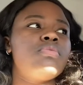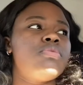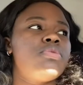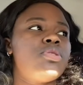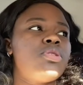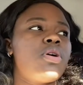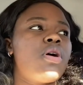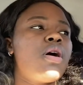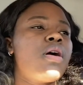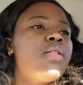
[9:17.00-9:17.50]

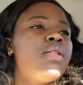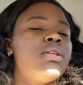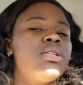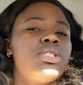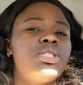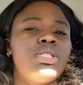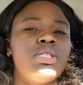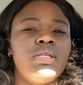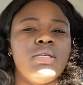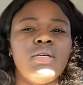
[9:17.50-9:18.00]
chocolate
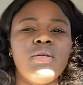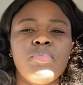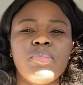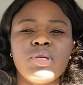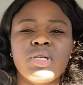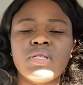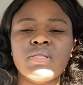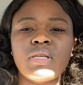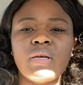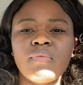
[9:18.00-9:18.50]
chip
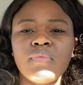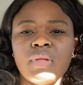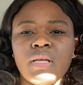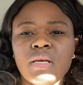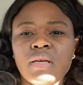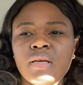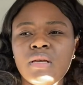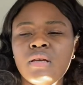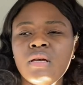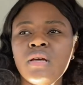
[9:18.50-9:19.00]
or
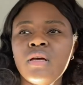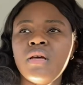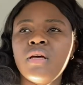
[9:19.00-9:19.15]
something